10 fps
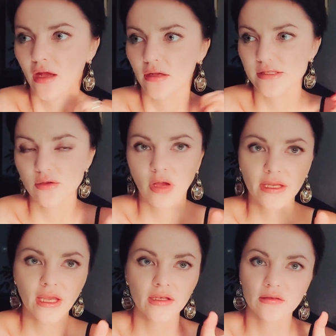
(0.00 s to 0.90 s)
Uh, so
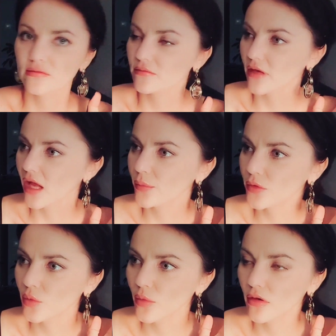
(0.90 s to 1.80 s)
I can help
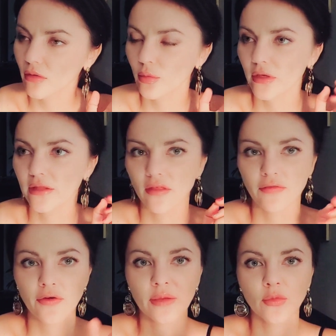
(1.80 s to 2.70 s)
you uh, in the
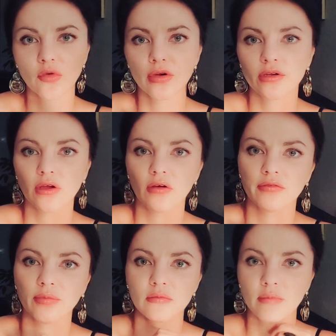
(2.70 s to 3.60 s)
framework
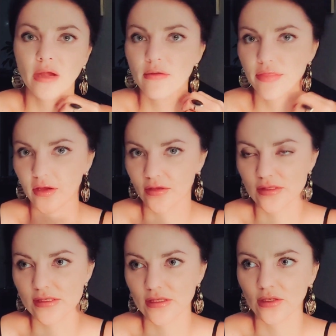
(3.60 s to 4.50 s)
of
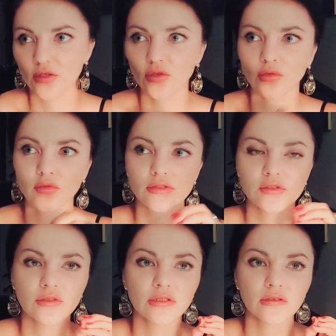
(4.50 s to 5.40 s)
marathons, you
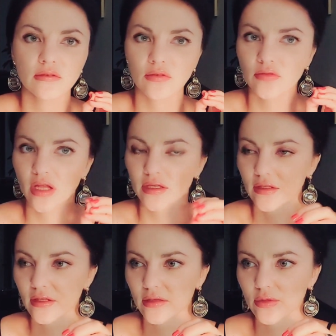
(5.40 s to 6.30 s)
doing
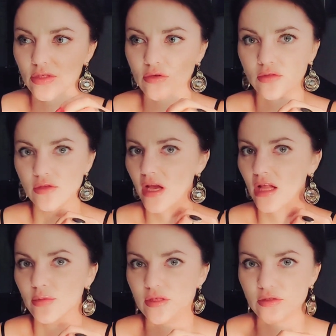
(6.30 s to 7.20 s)
Kundalini, which also
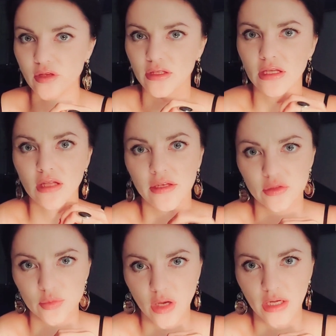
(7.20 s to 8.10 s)
helps you to
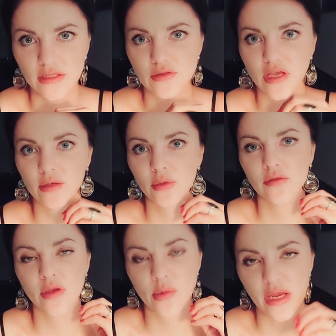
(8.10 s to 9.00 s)
alkaline your body, to get
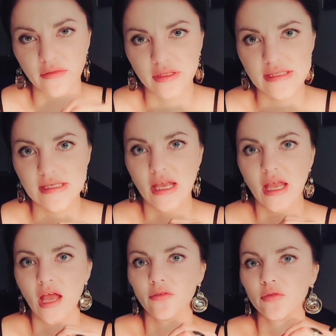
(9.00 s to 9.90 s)
rid of cravings,
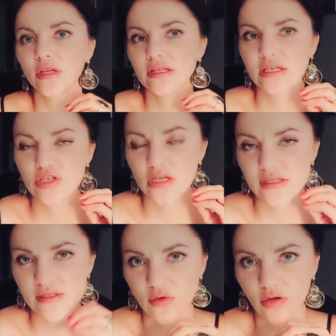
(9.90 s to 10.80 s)
food addiction,
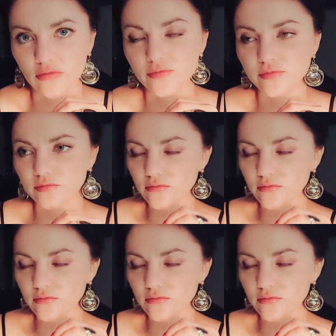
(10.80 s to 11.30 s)
and so on.